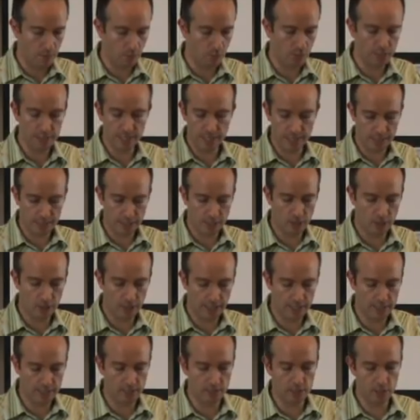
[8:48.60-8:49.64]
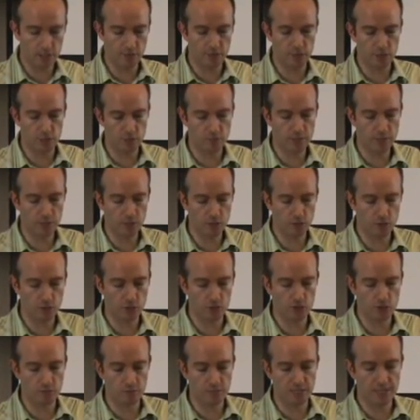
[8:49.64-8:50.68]
We say that in all cases, sufficient measures
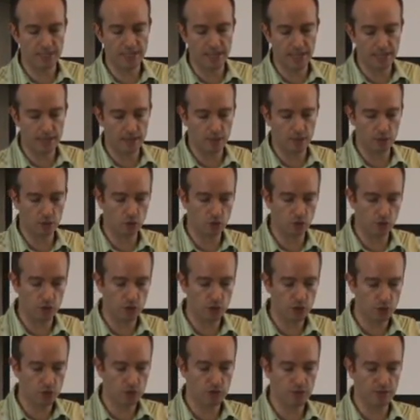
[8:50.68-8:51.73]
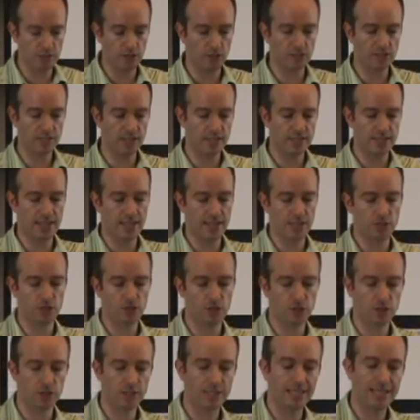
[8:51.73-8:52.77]
should be taken to ensure that the state's actions
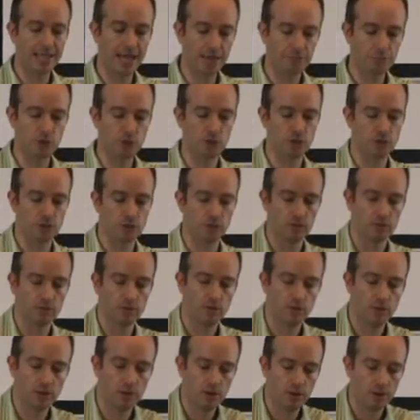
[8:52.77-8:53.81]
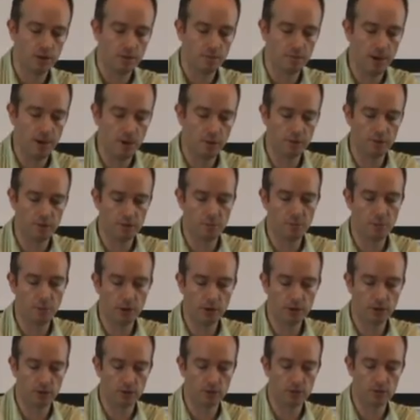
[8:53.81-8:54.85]
are not captured by one of the
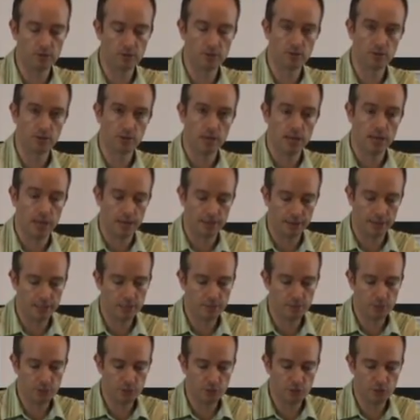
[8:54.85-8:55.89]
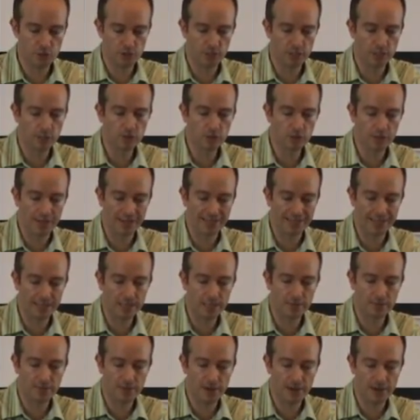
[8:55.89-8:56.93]
partners. And these measures should include
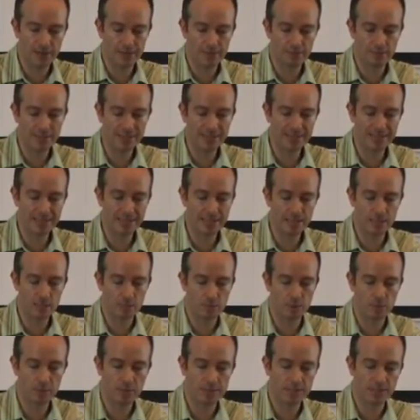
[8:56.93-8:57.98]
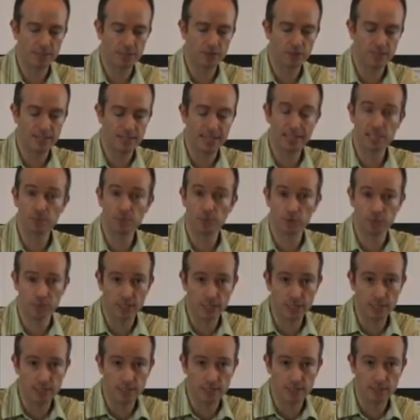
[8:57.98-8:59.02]
identifying and maintaining the public sector's
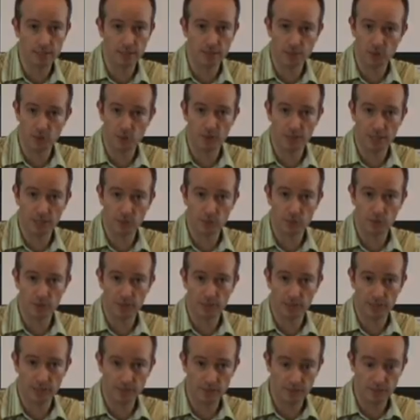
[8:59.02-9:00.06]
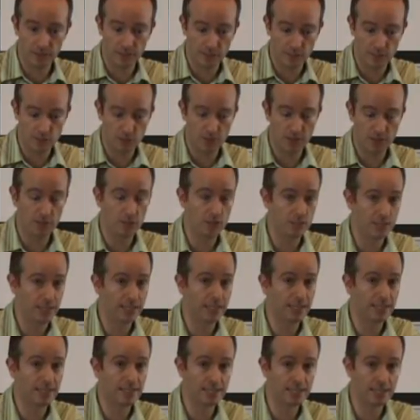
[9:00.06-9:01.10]
expertise in the network activity so that the
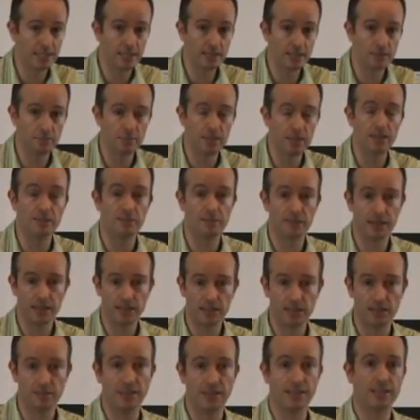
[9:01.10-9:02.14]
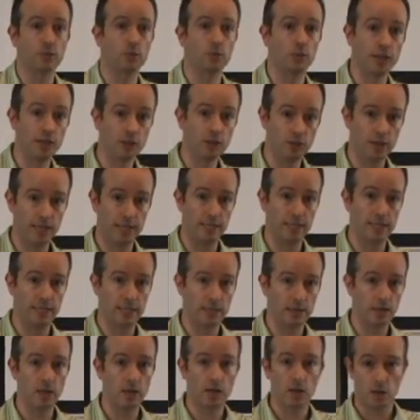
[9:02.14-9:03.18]
state can still be effective at
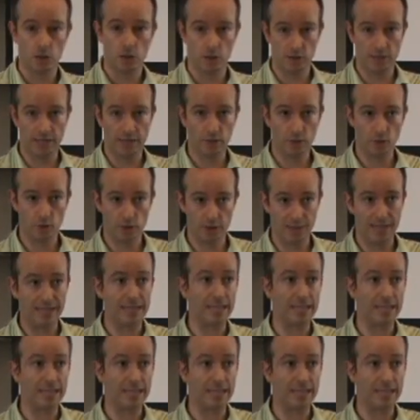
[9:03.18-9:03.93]
regulating the network